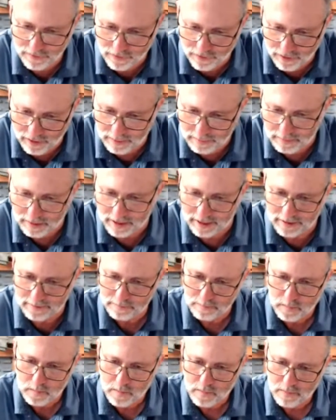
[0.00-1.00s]
from
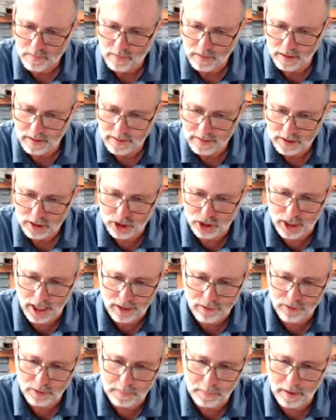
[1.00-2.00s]

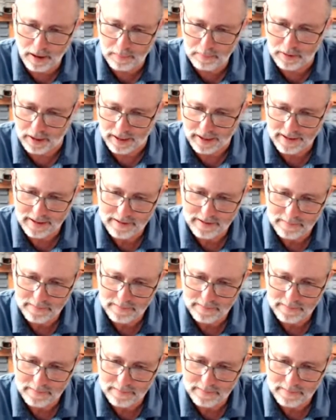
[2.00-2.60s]
Czech Republic.